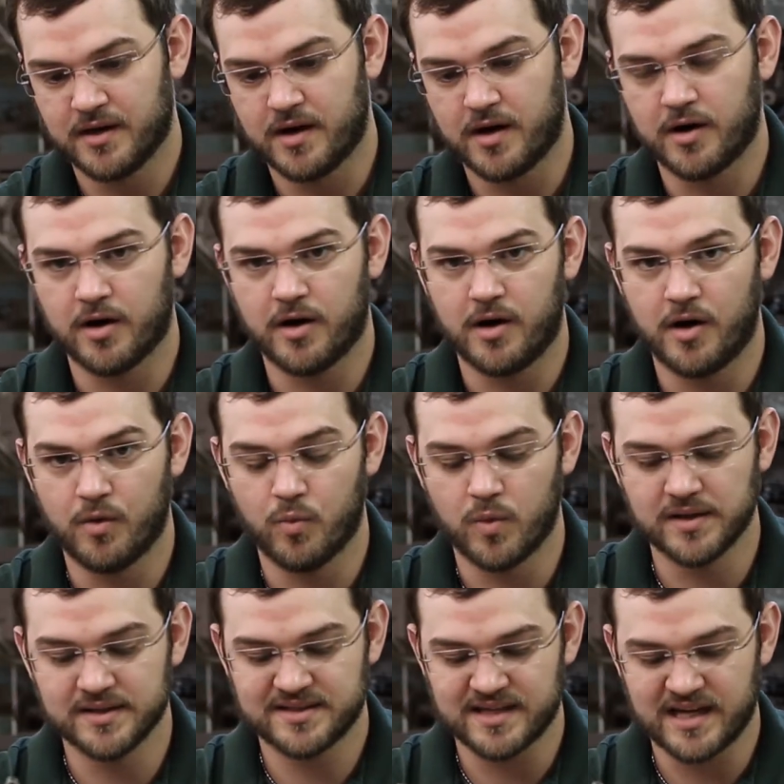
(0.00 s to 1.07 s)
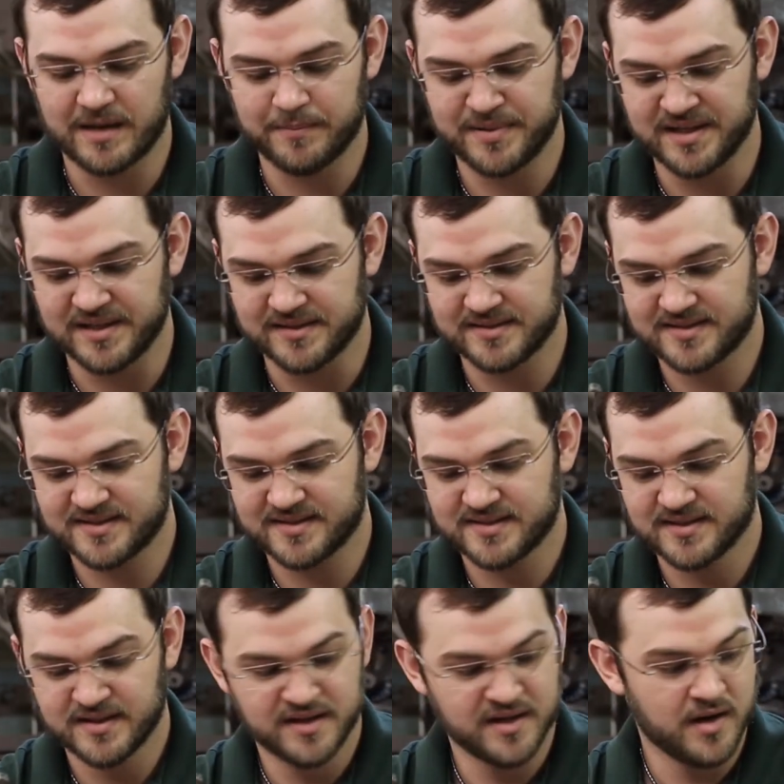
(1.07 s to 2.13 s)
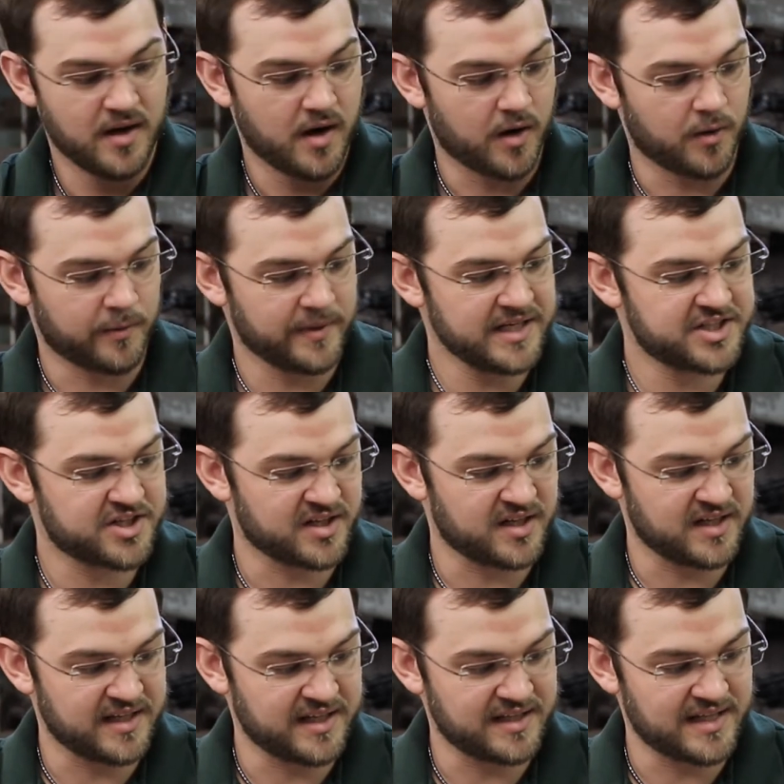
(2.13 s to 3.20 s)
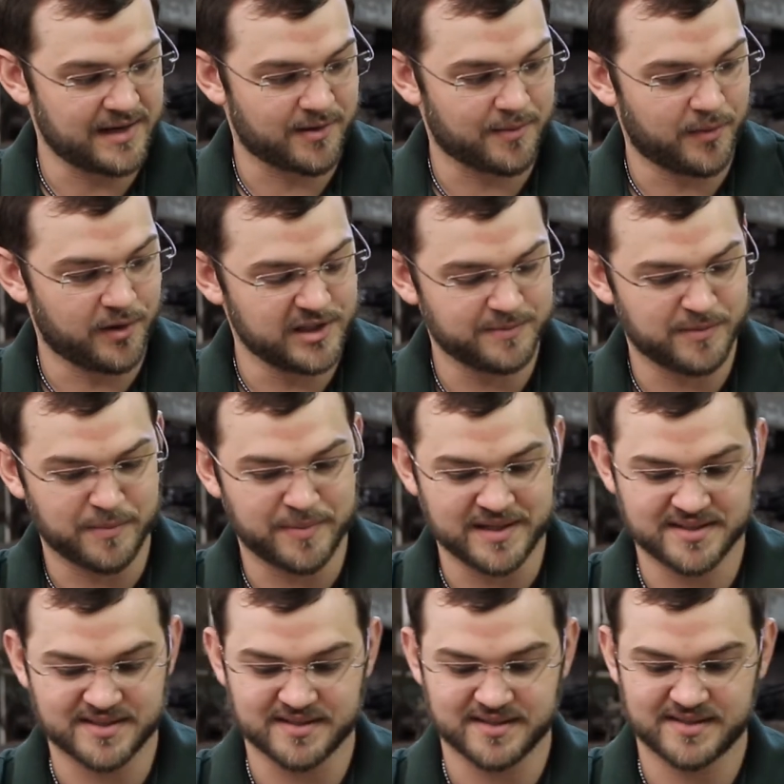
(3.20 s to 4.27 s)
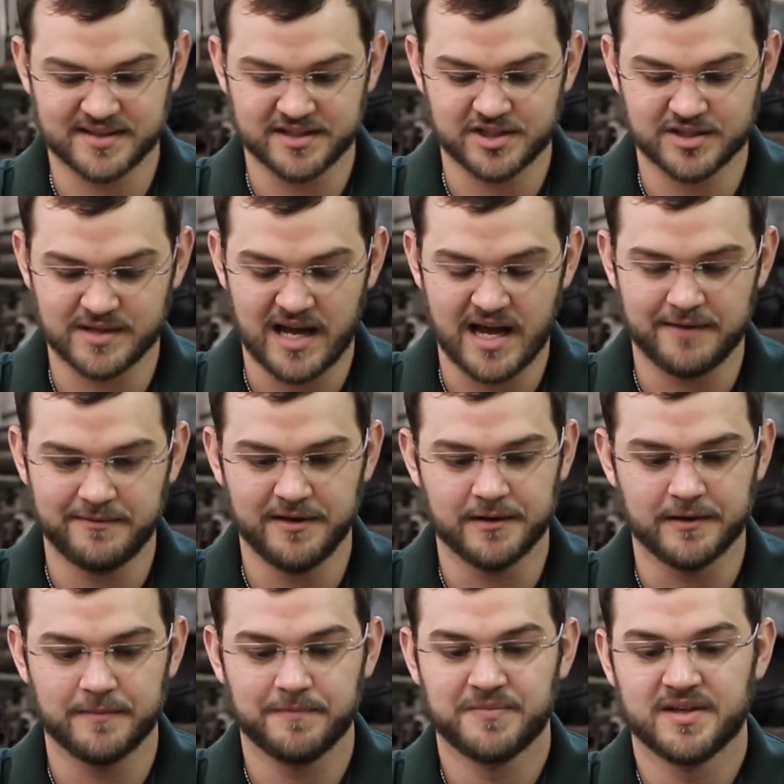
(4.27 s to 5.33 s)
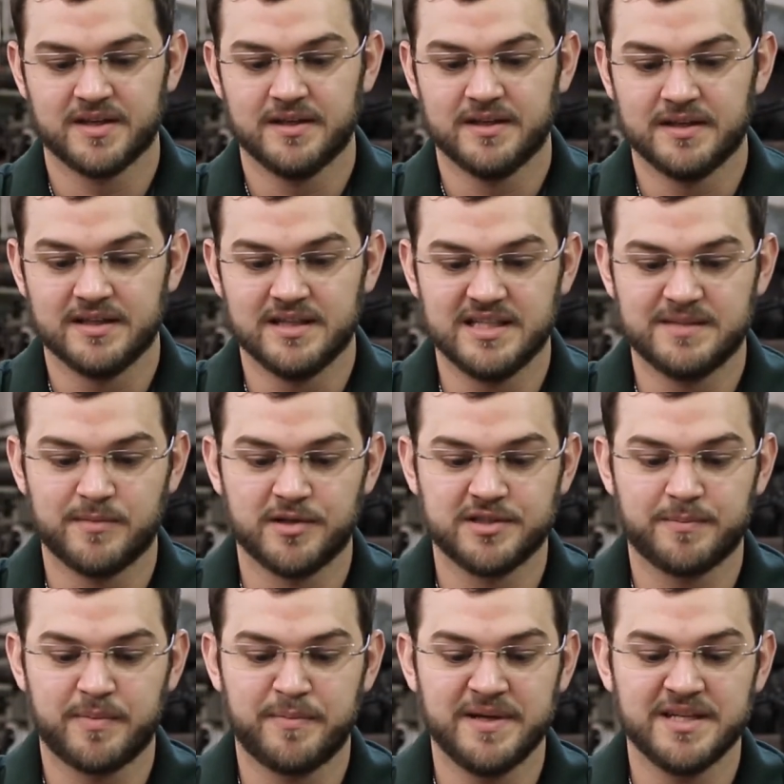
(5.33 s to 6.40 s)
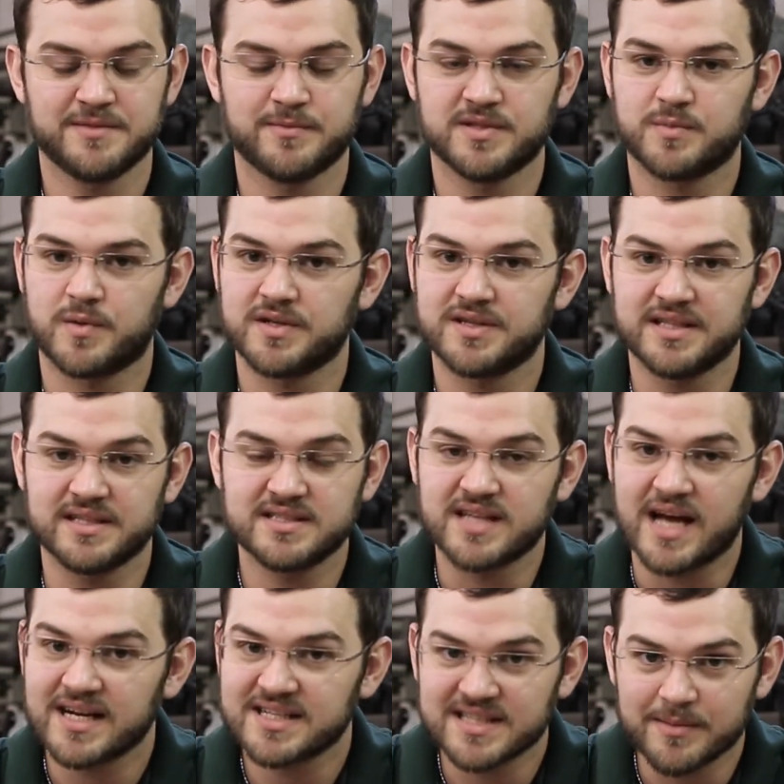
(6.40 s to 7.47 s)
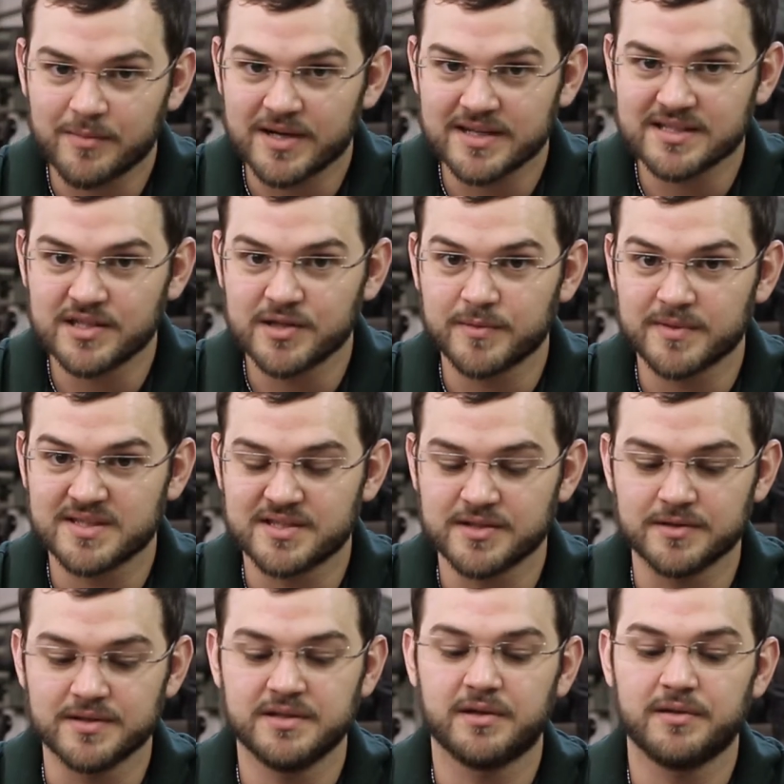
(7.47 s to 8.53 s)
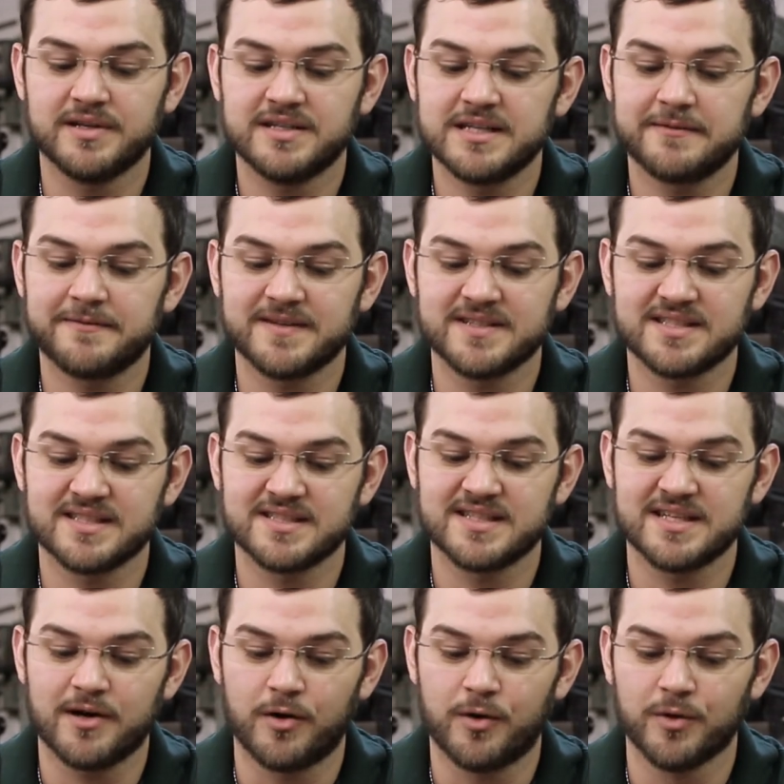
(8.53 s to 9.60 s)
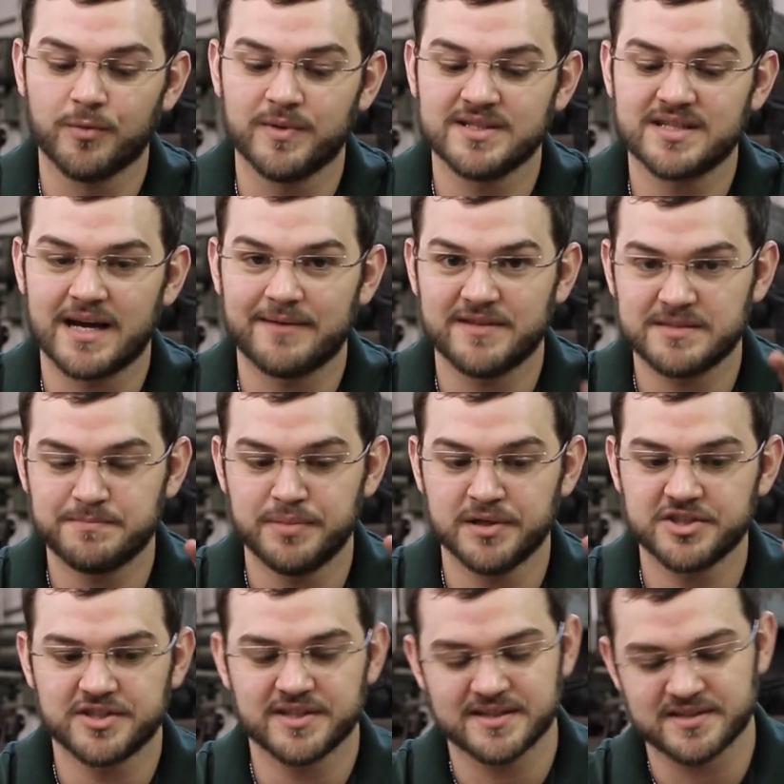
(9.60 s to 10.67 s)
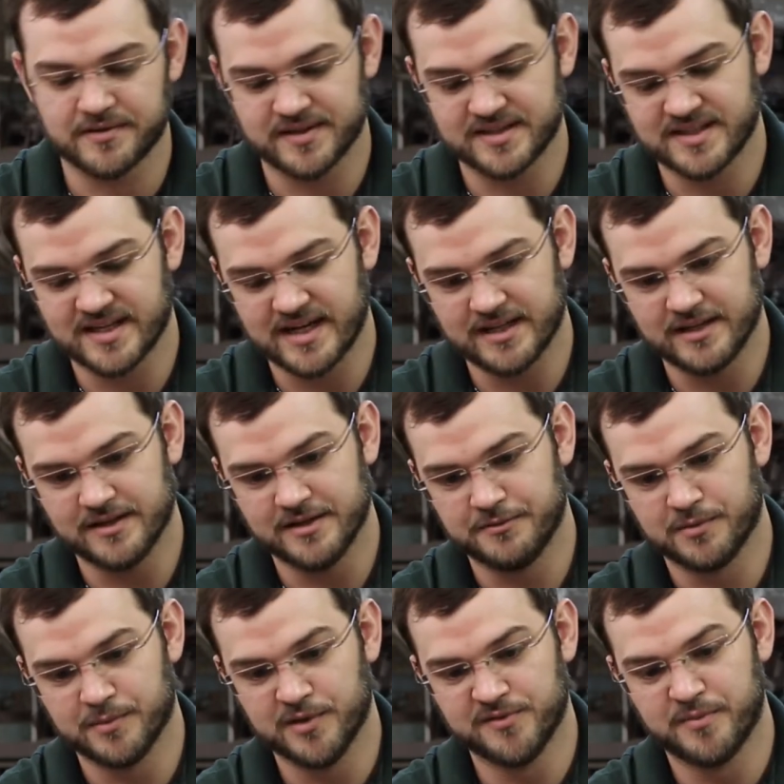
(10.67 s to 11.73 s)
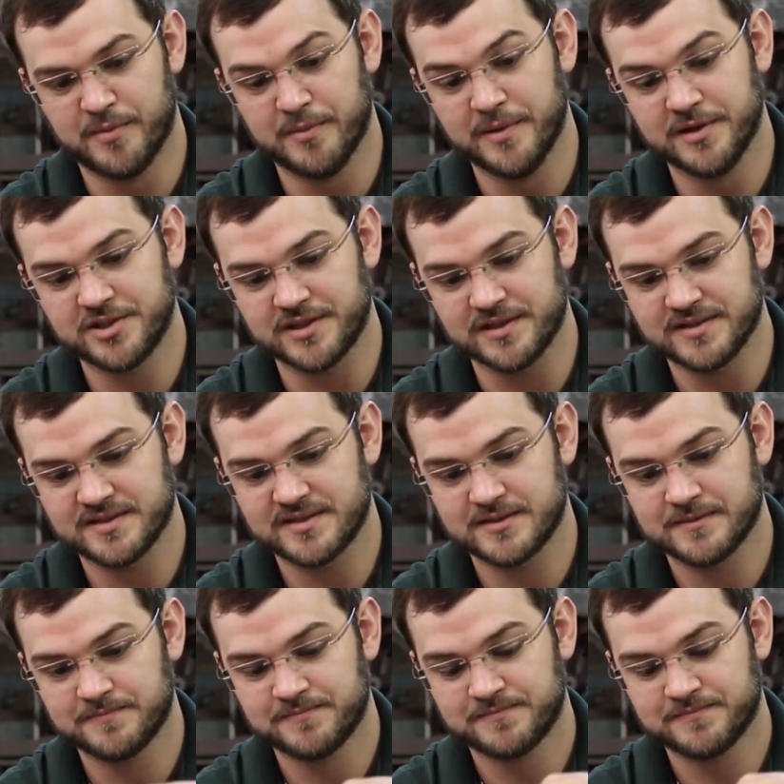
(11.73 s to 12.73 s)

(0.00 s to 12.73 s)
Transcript: are all one solid piece. Originally, they were multiple pieces, such as I have here. These multiple piece ones work the exact same way as the new ones do. The only difference is the old ones have these bushings on the side, the removable bushings.